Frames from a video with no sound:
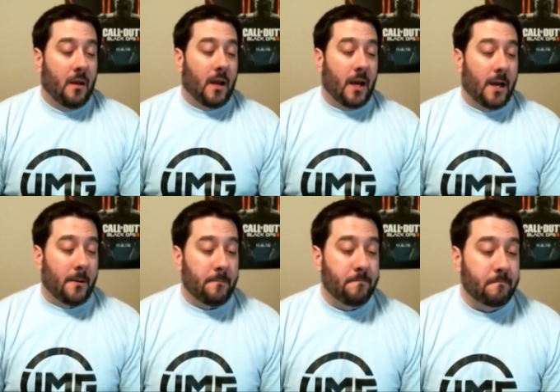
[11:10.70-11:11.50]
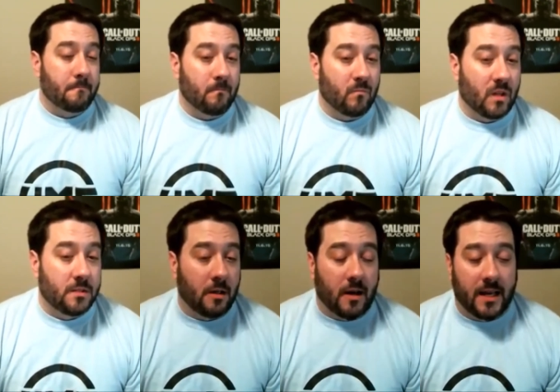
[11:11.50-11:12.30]

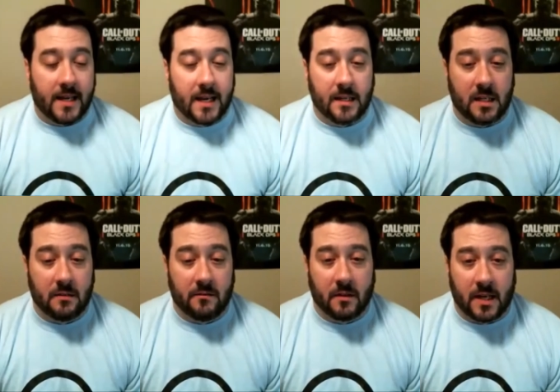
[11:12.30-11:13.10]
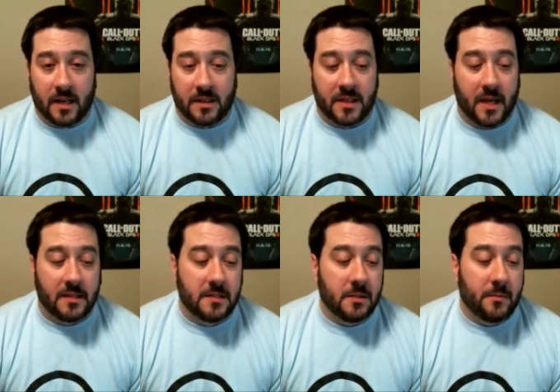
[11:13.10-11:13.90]
So, you know, I got to give a lot of
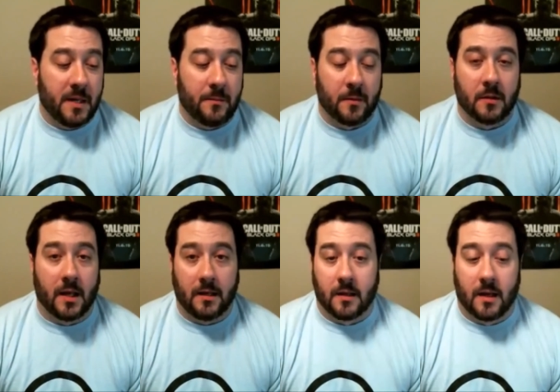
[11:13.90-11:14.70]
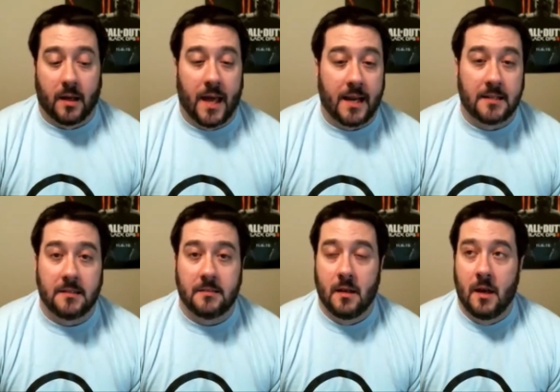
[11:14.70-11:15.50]
thanks to people like
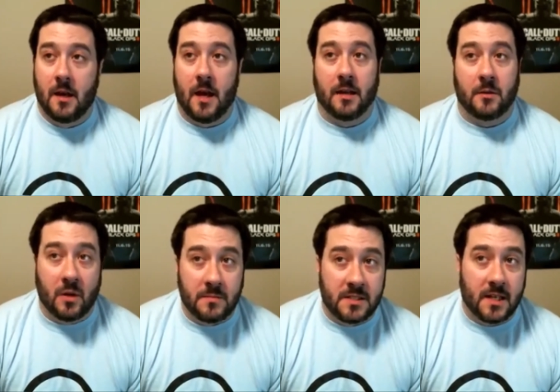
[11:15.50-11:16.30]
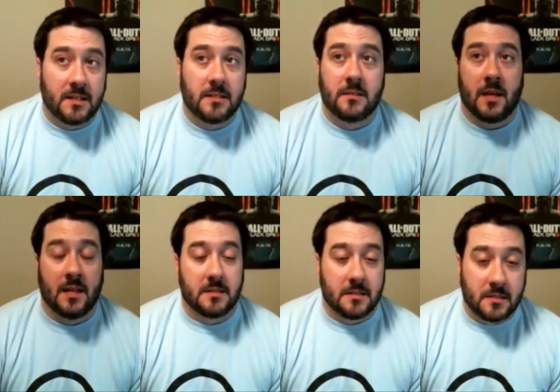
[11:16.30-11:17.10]
Hex and Crim6
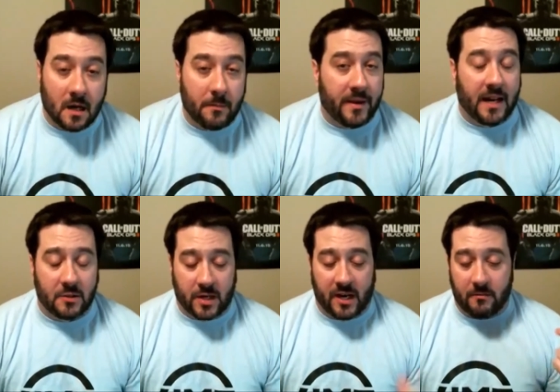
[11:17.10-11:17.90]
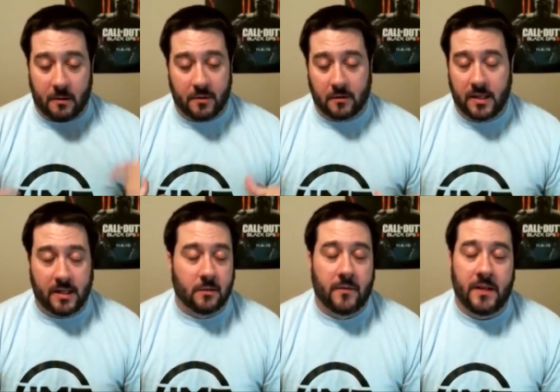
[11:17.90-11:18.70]
and Scump, and I'll try to remember to link
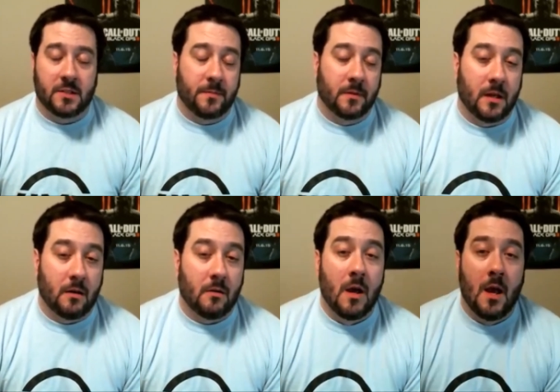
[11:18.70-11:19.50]
their videos below,